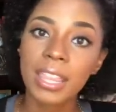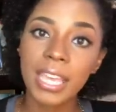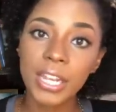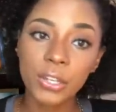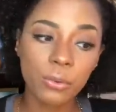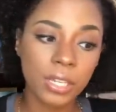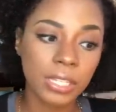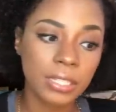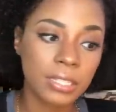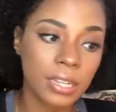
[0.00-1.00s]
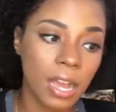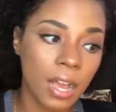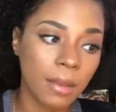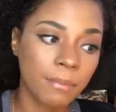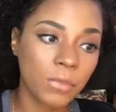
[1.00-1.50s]
Then you can
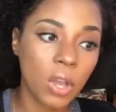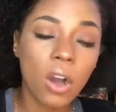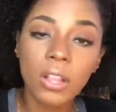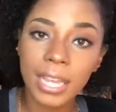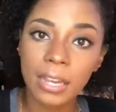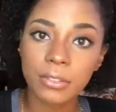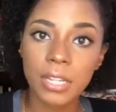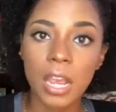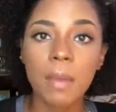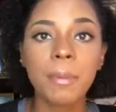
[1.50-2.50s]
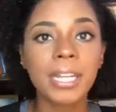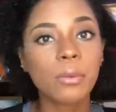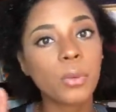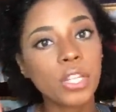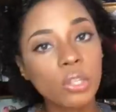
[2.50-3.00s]
um, call out. But
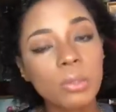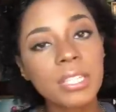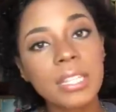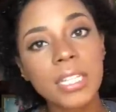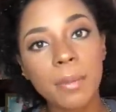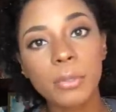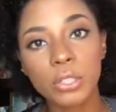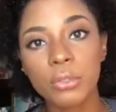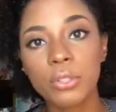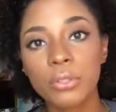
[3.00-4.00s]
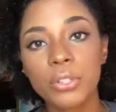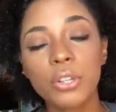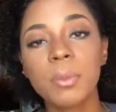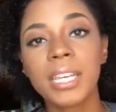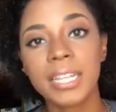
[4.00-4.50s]
when you see the number
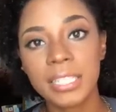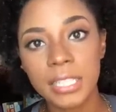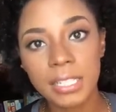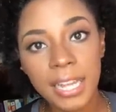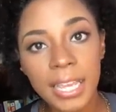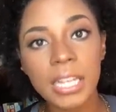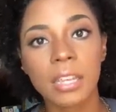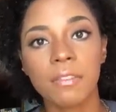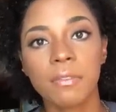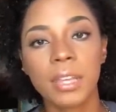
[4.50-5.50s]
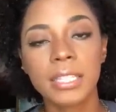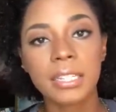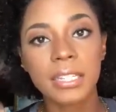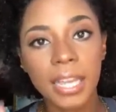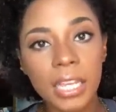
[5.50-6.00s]
222, because it's negative, it's
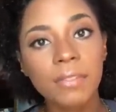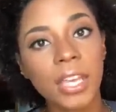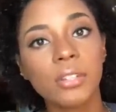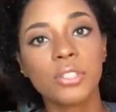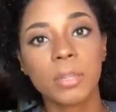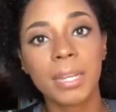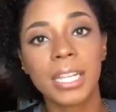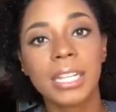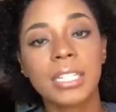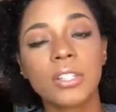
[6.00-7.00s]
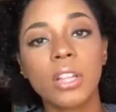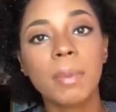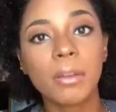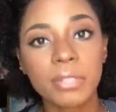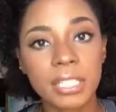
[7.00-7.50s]
a negative energy, meaning that it's all
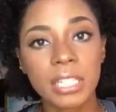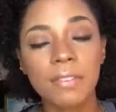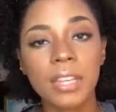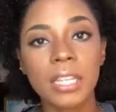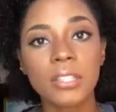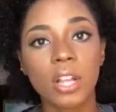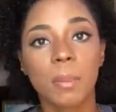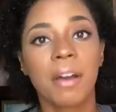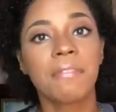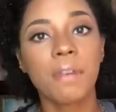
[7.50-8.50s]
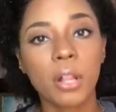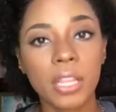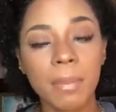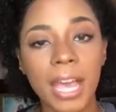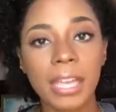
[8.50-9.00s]
about receiving, it's all about
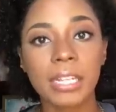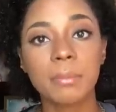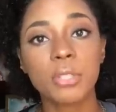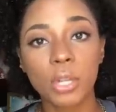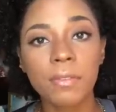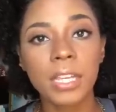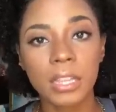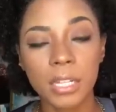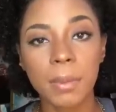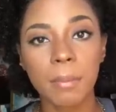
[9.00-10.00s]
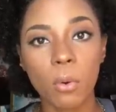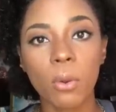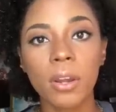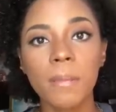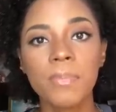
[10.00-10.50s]
falling back and observing a little bit
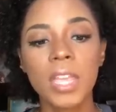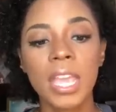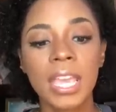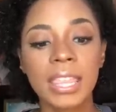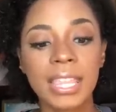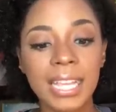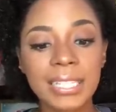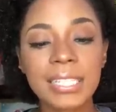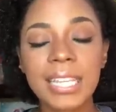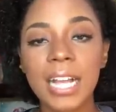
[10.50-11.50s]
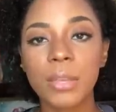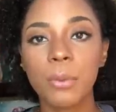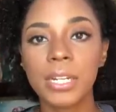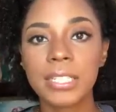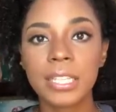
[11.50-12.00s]
more, then that's exactly
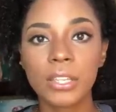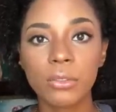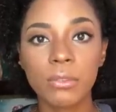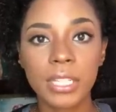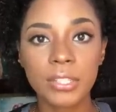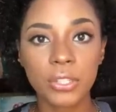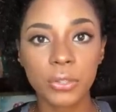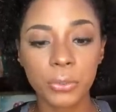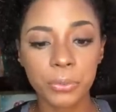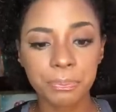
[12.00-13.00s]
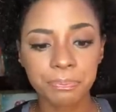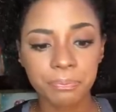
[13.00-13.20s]
what it is that you need to,